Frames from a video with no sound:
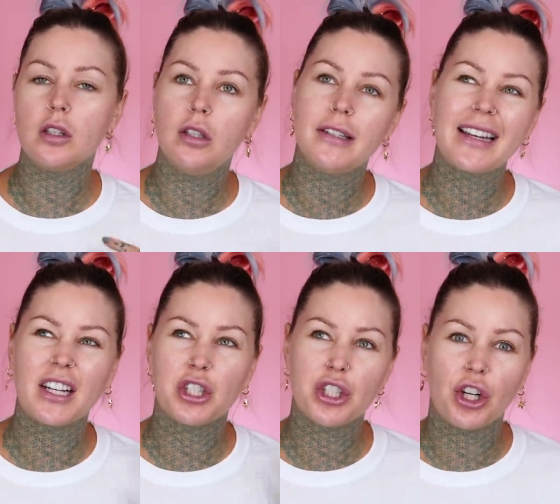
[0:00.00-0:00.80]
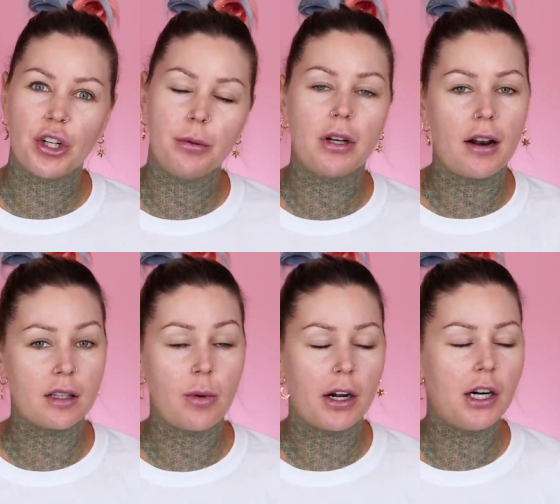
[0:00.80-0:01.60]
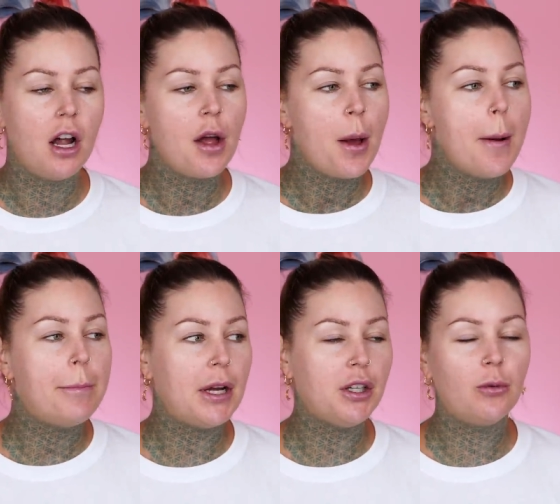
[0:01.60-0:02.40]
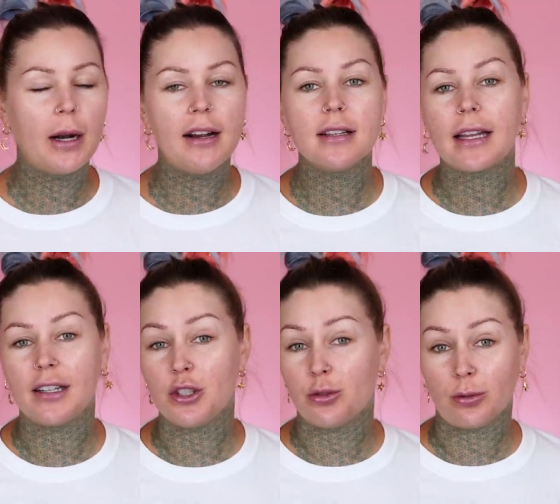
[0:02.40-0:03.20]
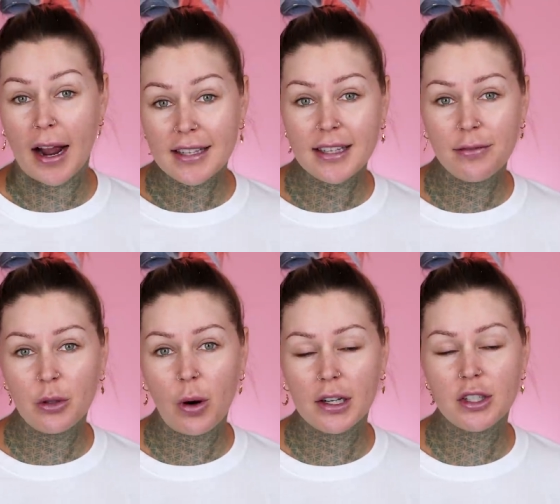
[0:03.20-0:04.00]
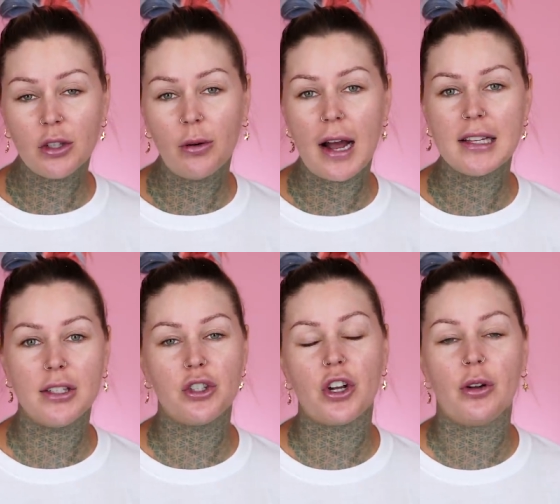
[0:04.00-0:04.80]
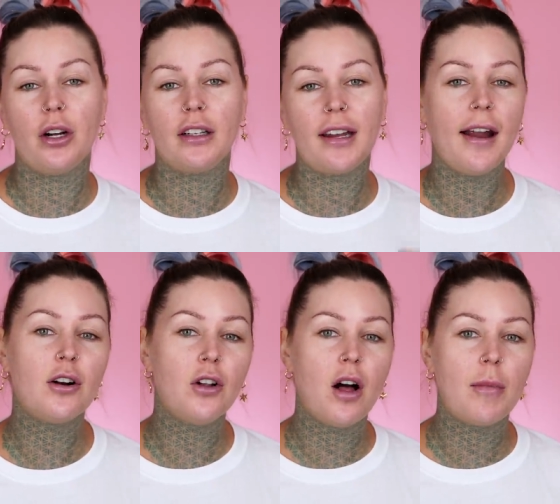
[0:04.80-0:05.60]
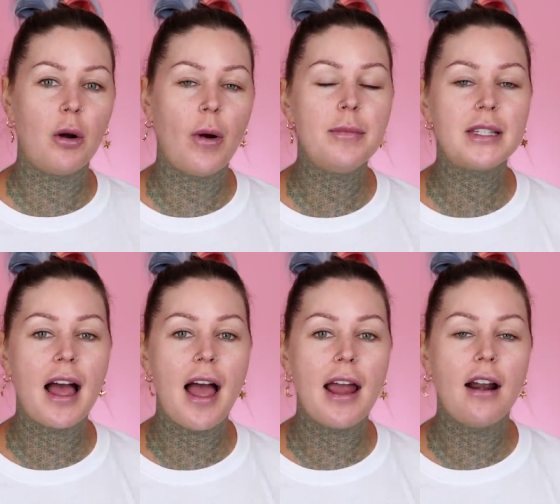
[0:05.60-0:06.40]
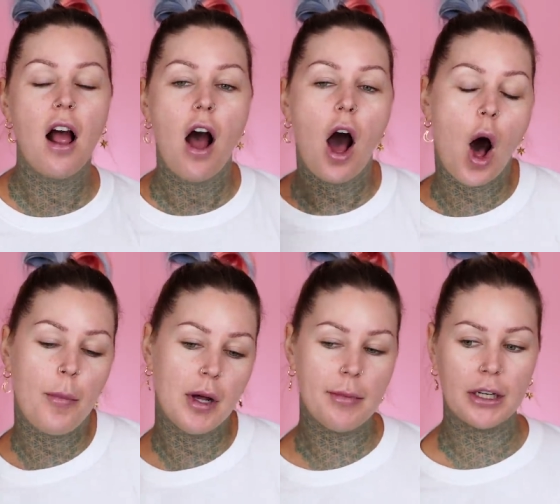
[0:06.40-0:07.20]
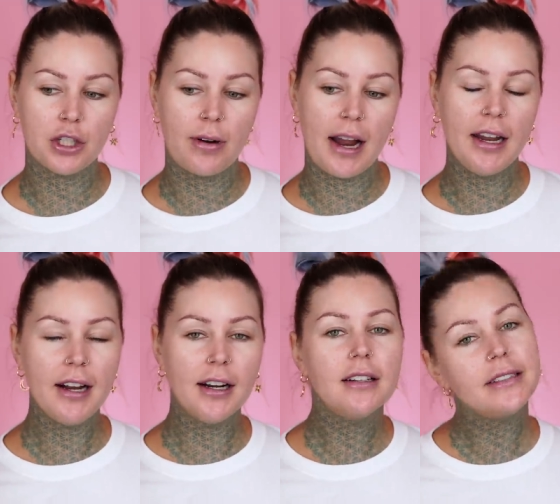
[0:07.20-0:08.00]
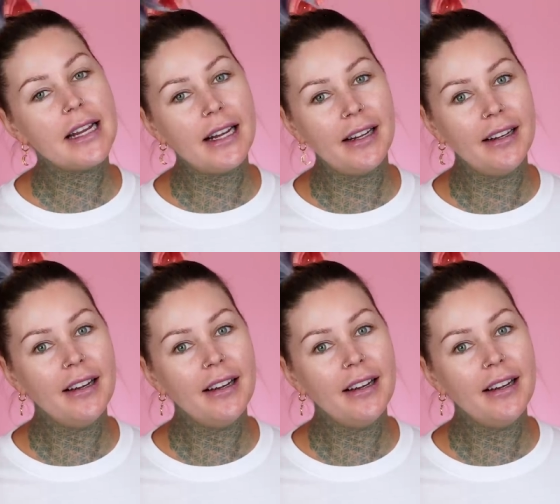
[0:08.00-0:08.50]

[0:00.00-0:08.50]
It's like a shirt, not a sweater, but you can wear it as like a dress if you want to, as it's shown on Carol on my website. I'll put a picture right here, ding.